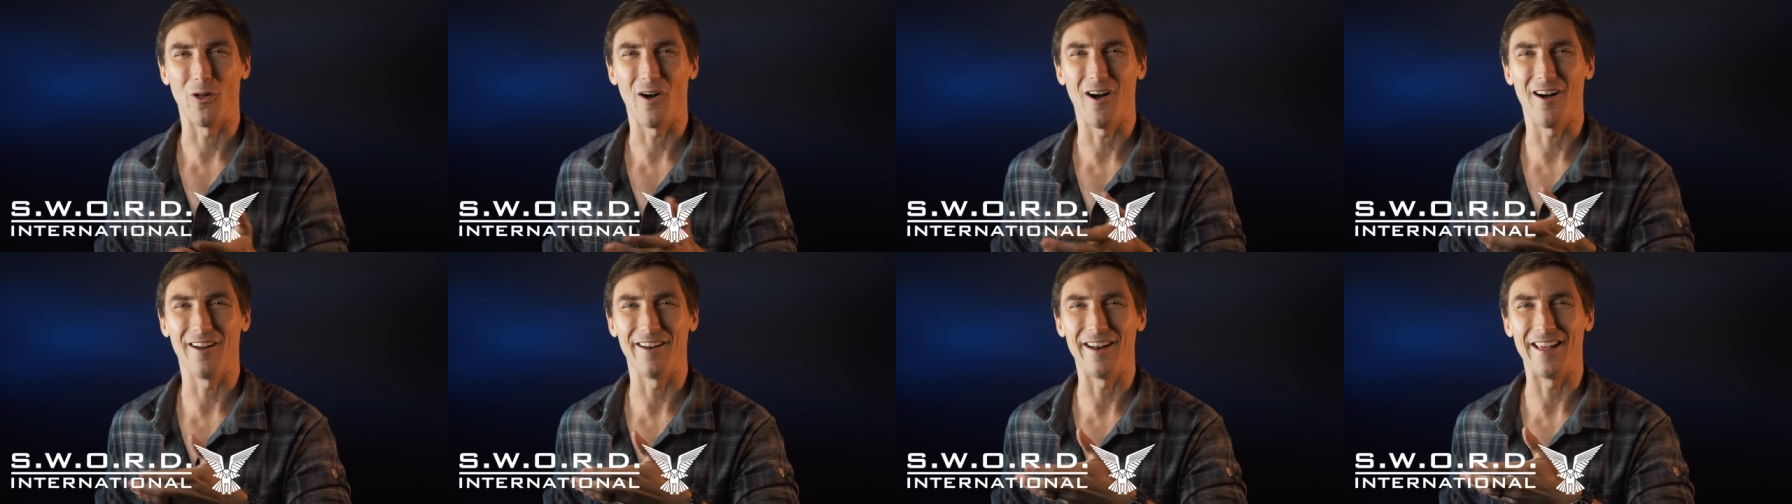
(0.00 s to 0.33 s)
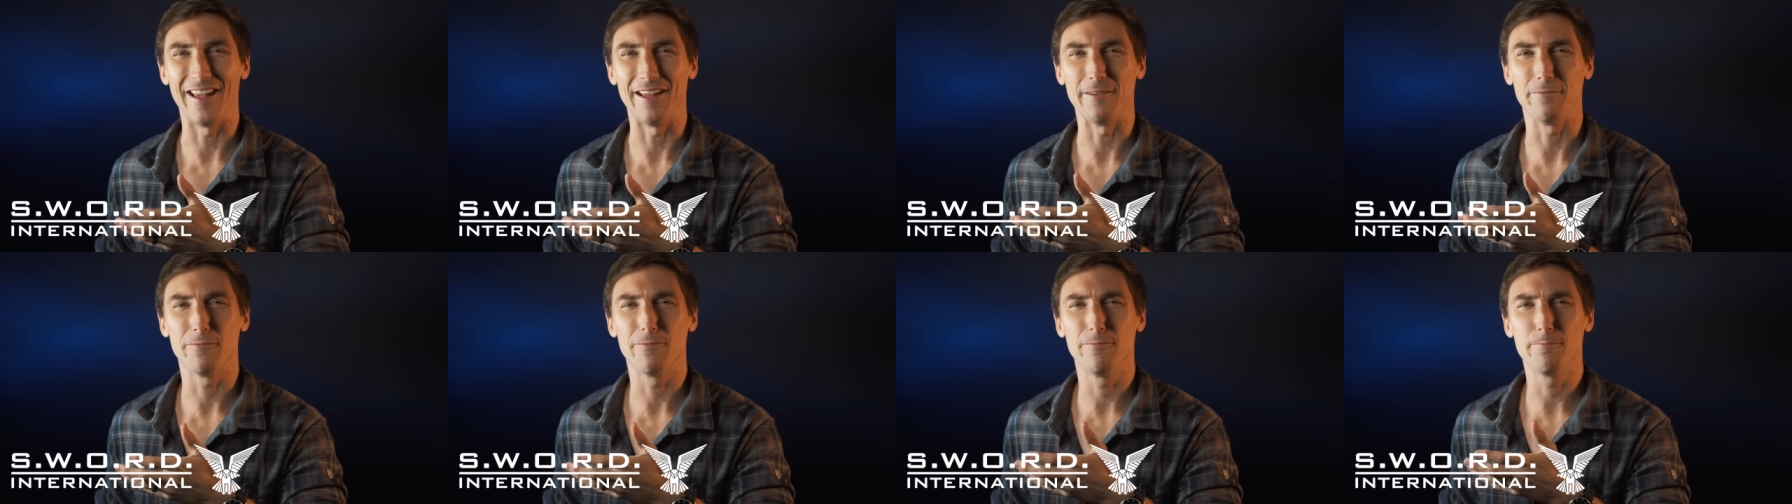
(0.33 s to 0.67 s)
on
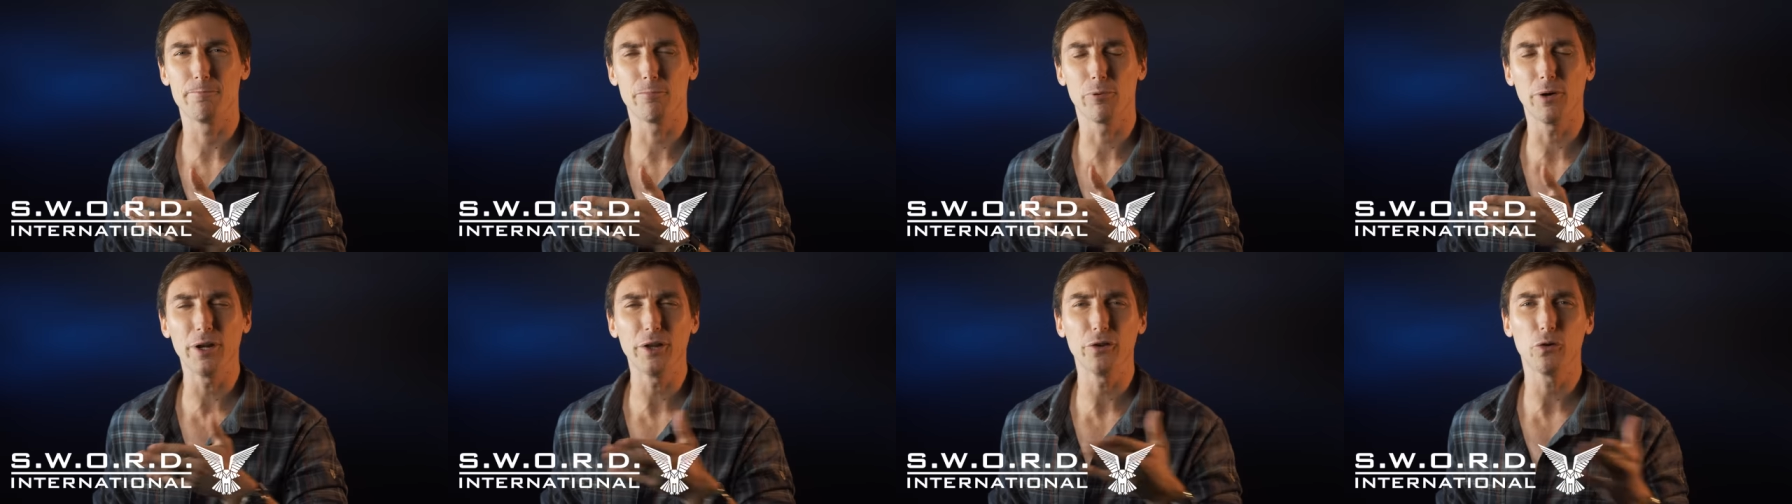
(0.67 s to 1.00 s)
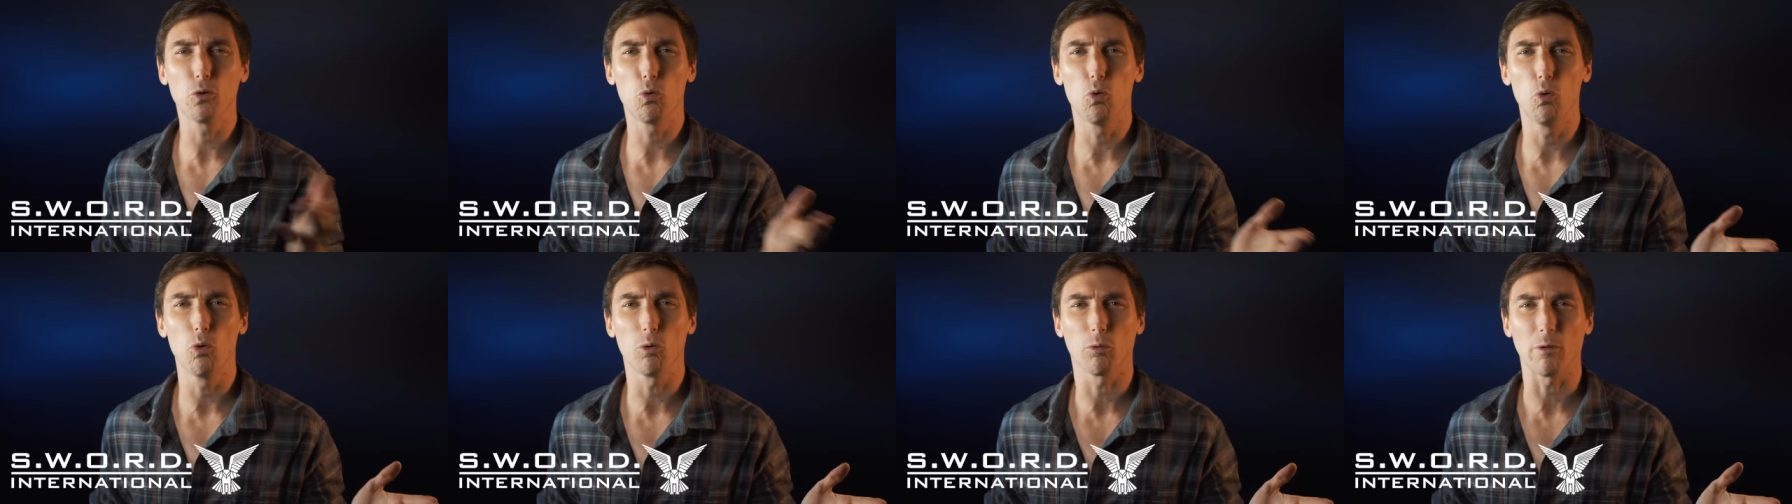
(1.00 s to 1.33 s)
a pretty
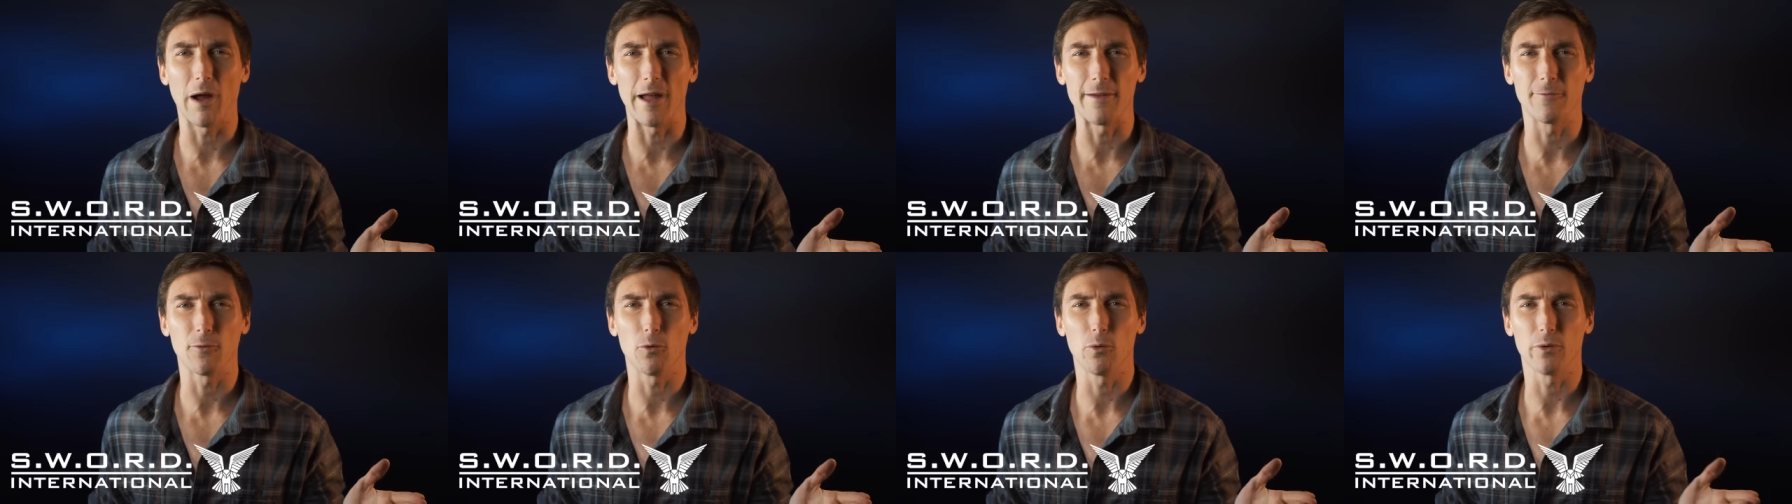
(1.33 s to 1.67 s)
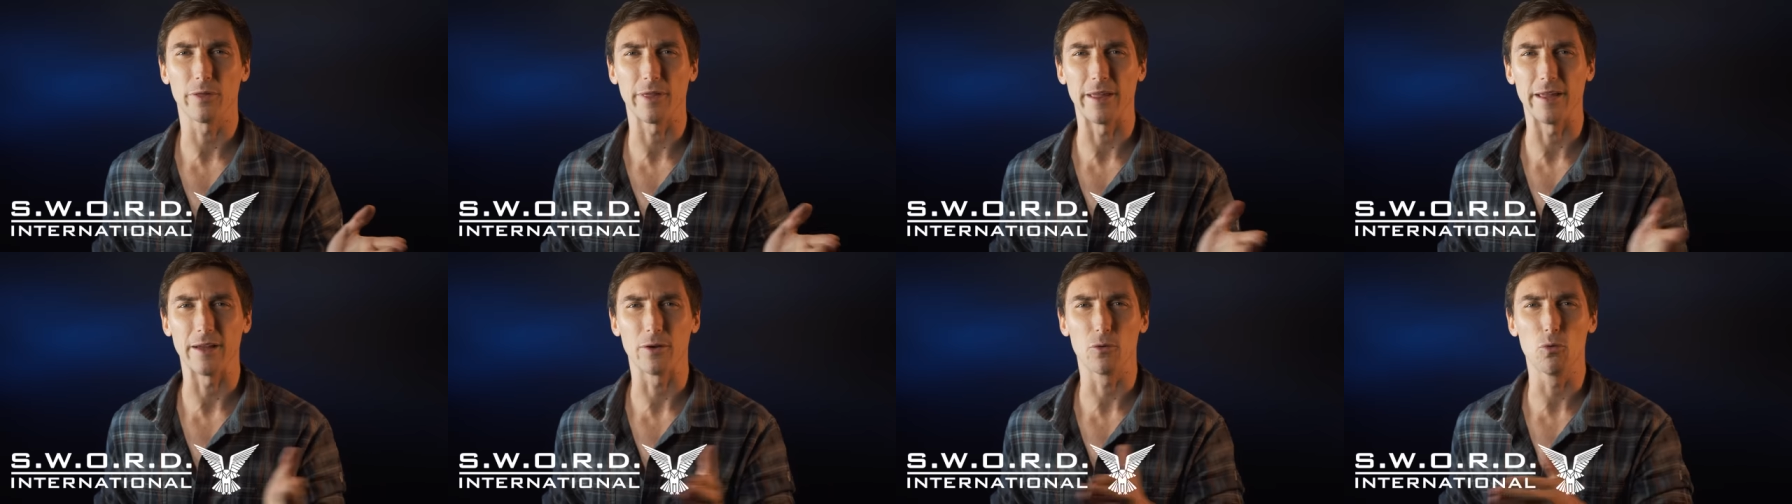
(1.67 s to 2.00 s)
cool rifle
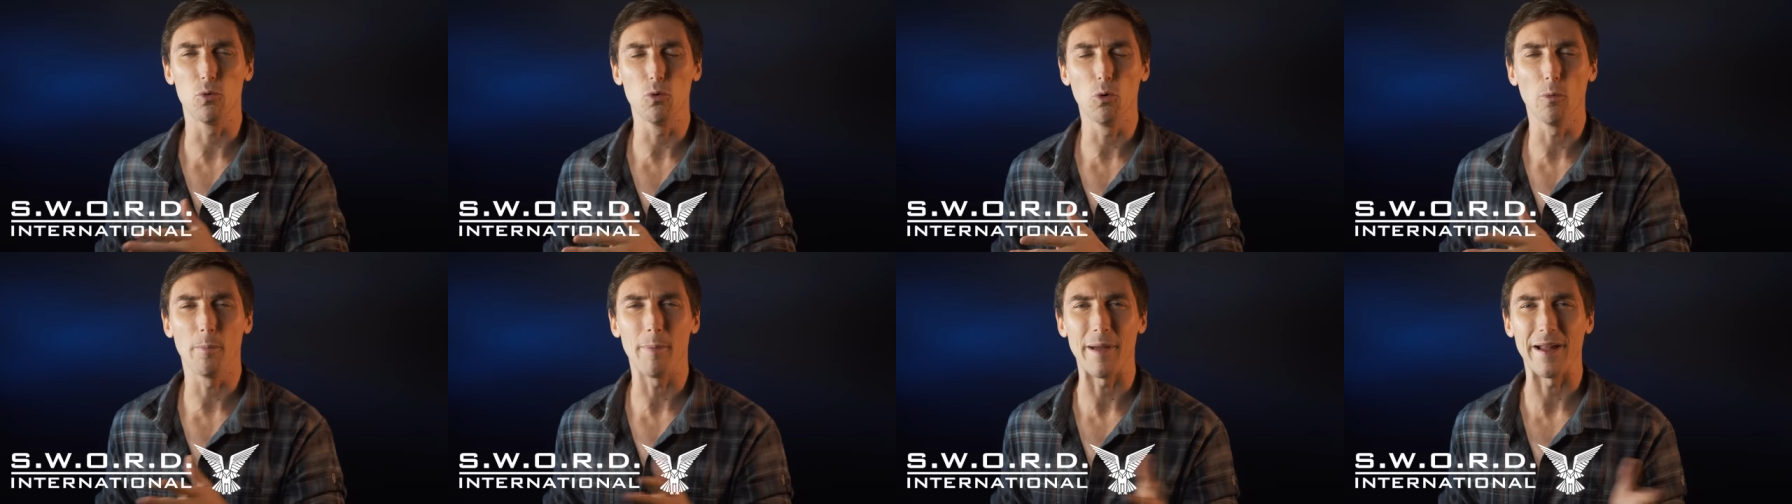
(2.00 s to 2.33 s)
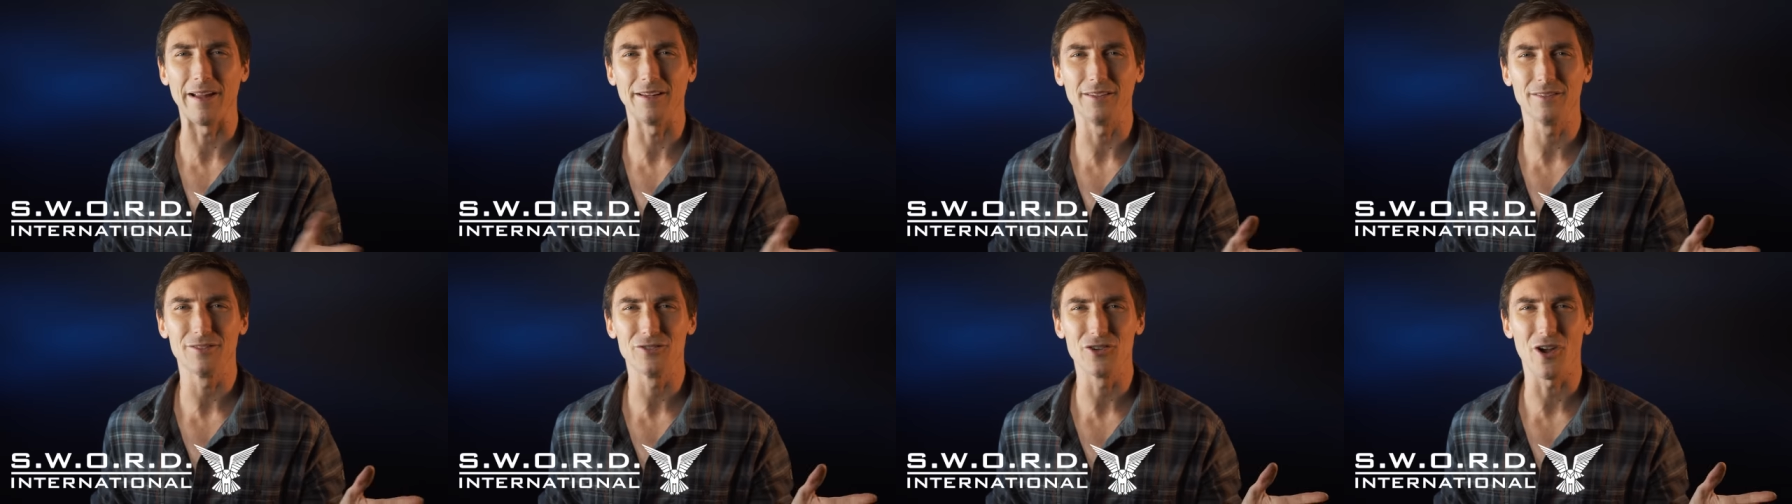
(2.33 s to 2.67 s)
with a cool
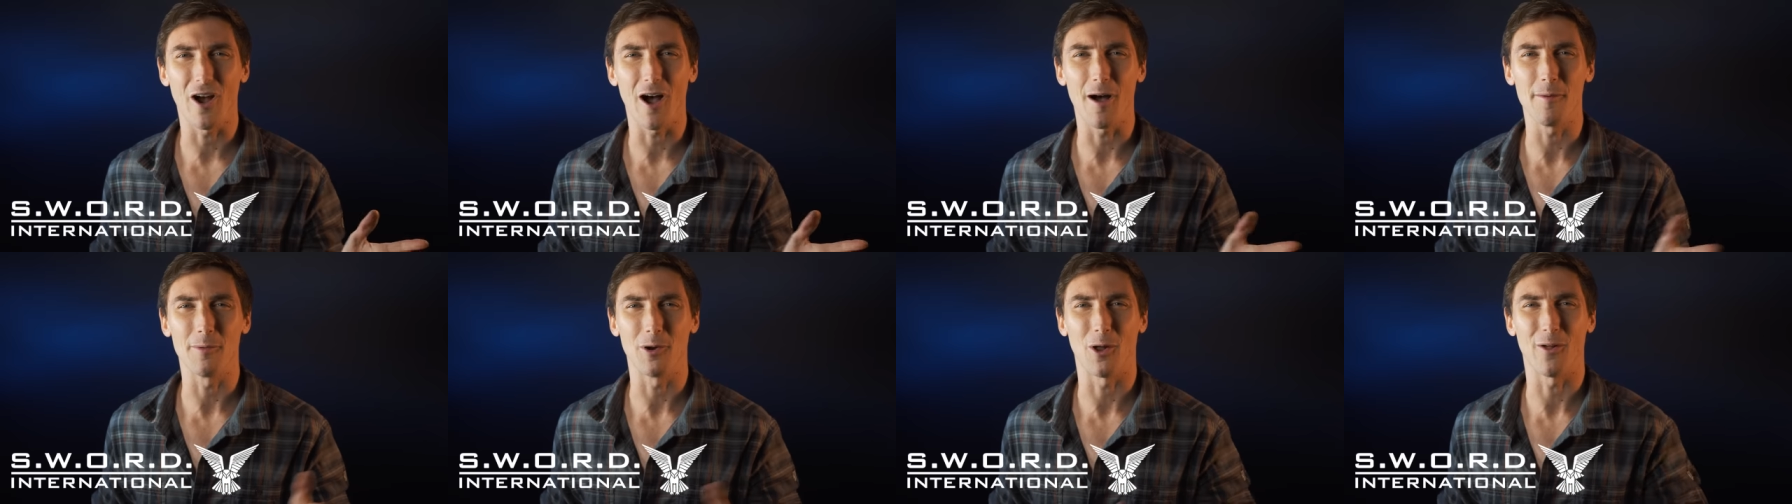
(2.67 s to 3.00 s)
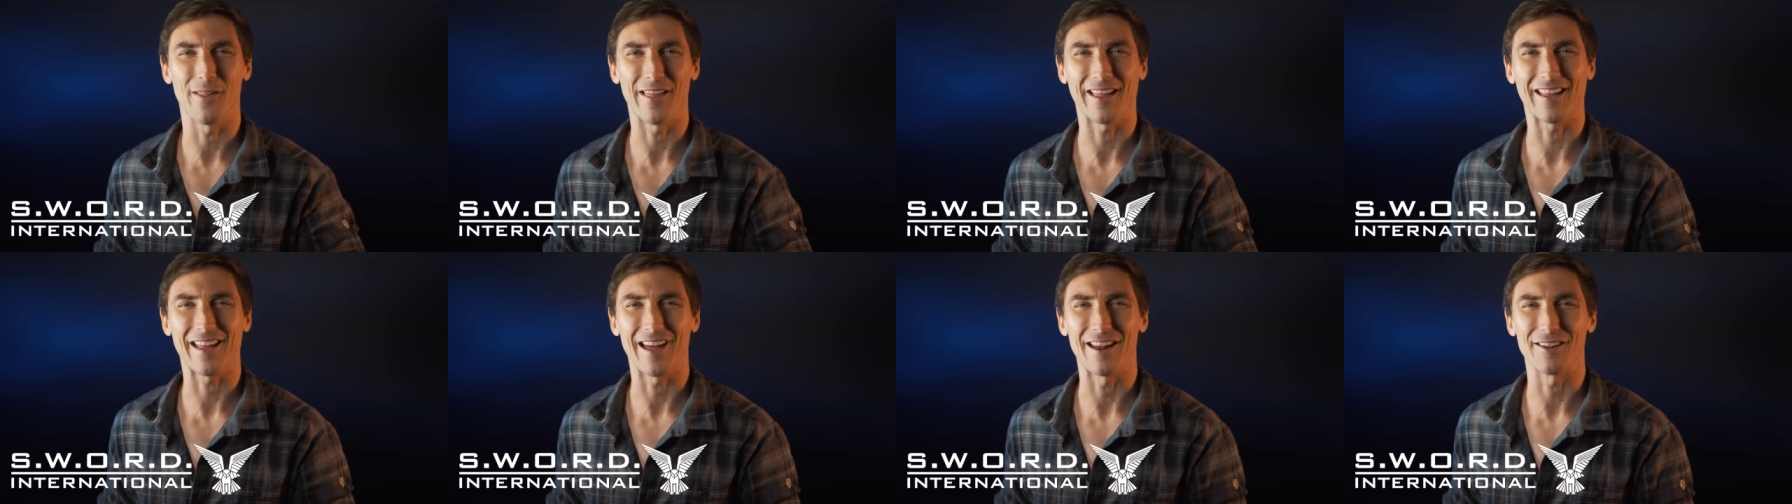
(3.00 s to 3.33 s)
paint job and
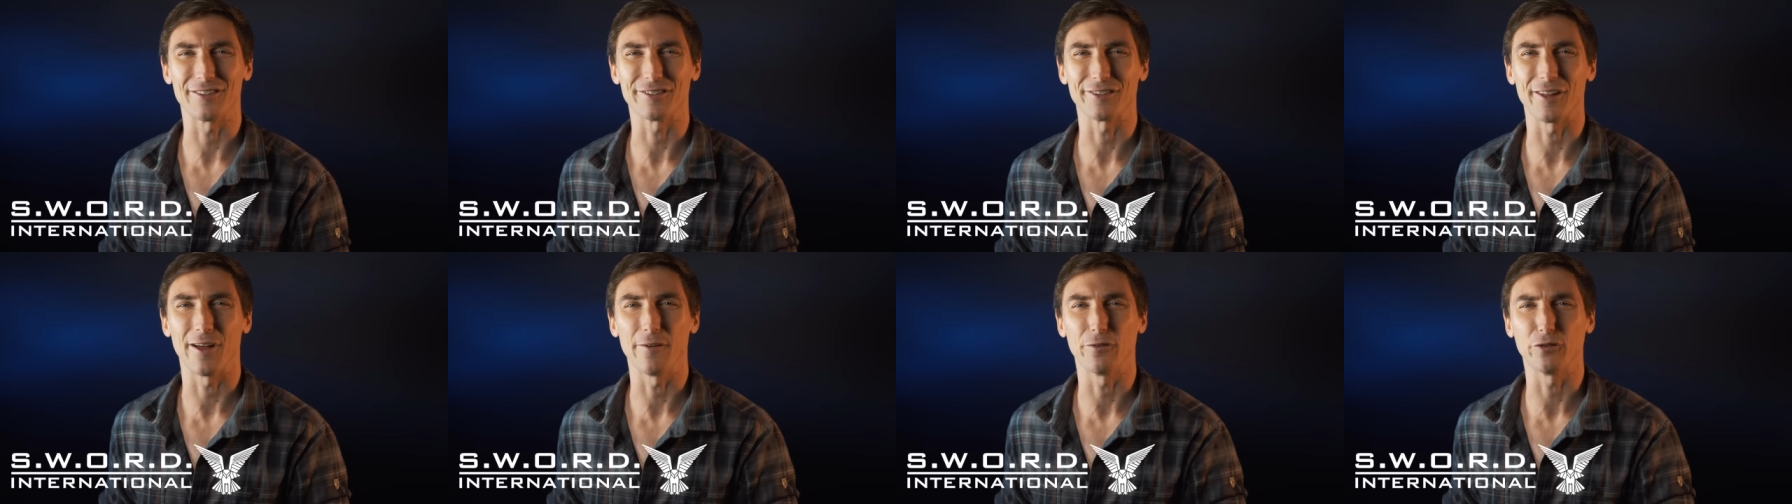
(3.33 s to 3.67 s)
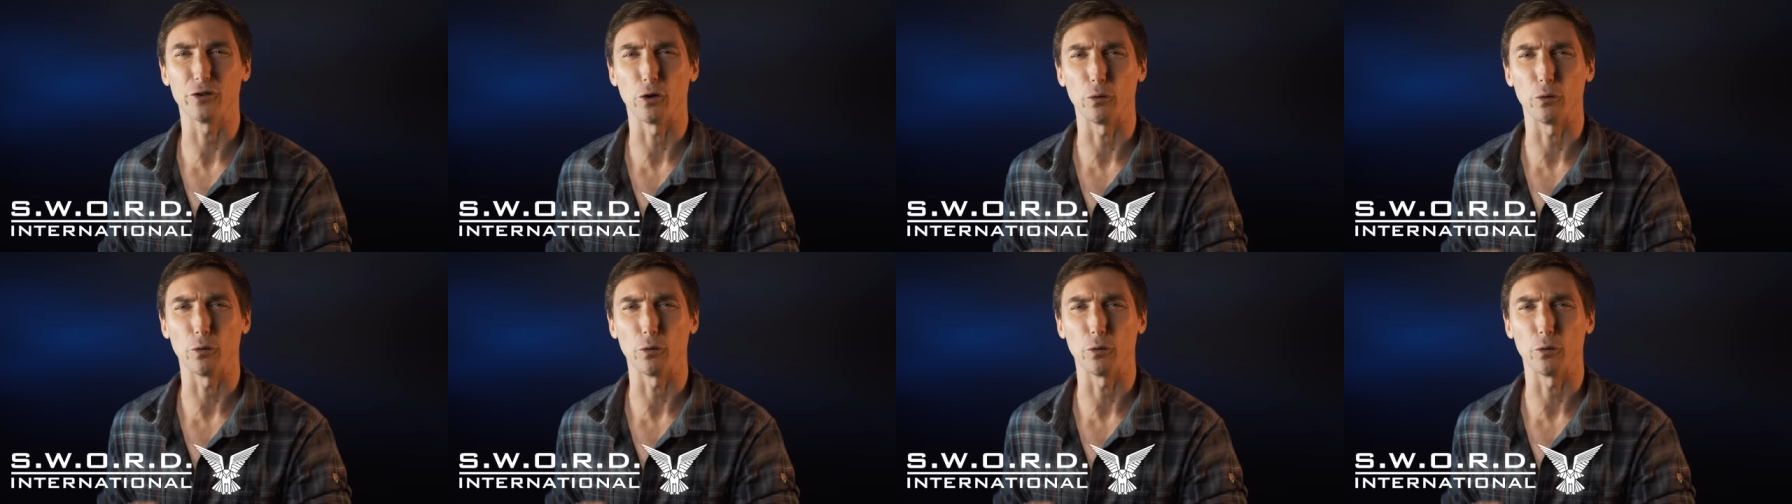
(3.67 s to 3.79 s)
all that kind of stuff.